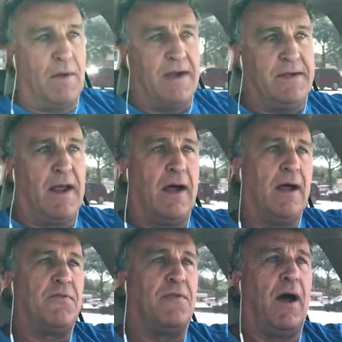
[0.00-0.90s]
my
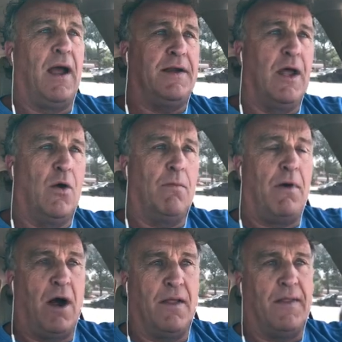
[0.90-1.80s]
death, I know
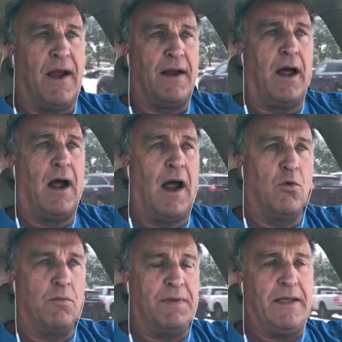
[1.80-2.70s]
upon that I
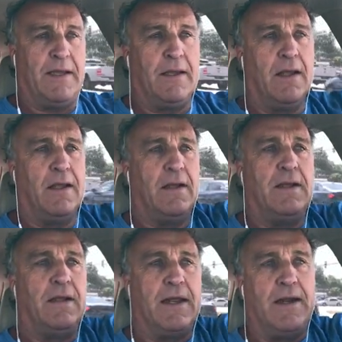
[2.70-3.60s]
will be
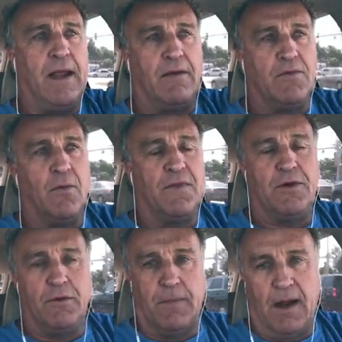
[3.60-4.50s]
in heaven with a
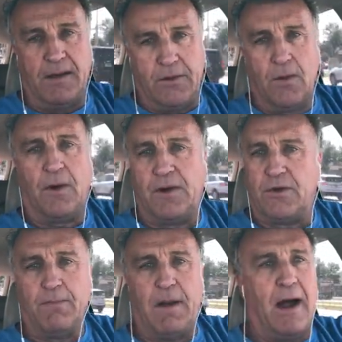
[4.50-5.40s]
new mind, new heart,
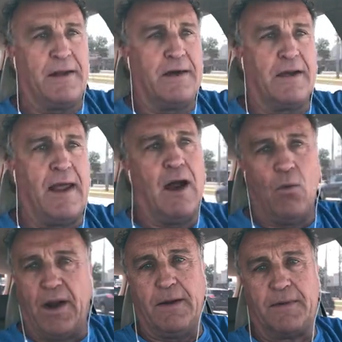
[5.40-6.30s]
new body, and I can't
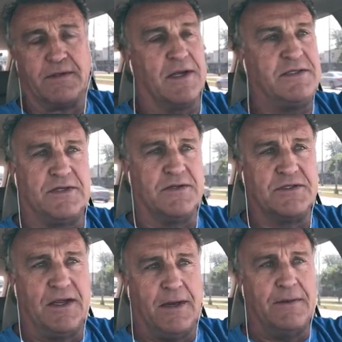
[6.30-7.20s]
wait because I still
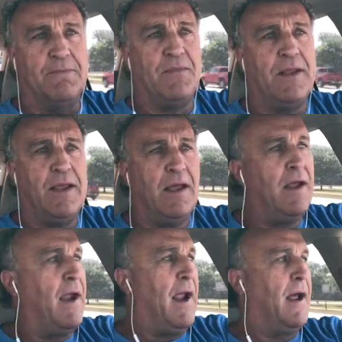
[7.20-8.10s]
sin.
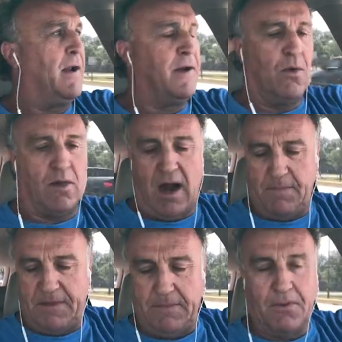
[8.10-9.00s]
And I know a lot
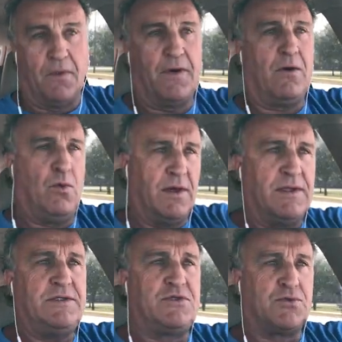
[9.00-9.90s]
of people that are
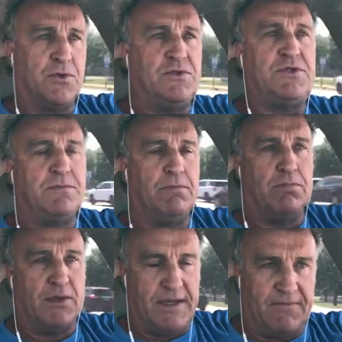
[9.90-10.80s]
really true
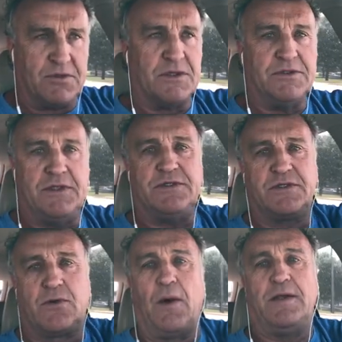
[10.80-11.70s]
believers in
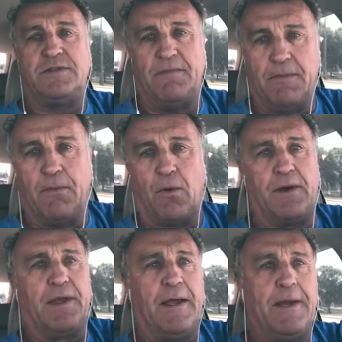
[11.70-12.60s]
Jesus Christ. They've been born
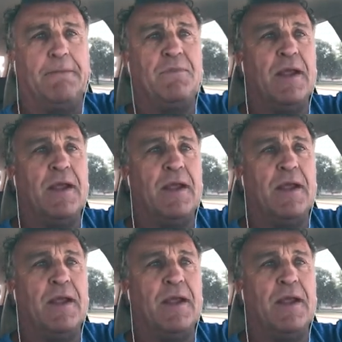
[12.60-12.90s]
again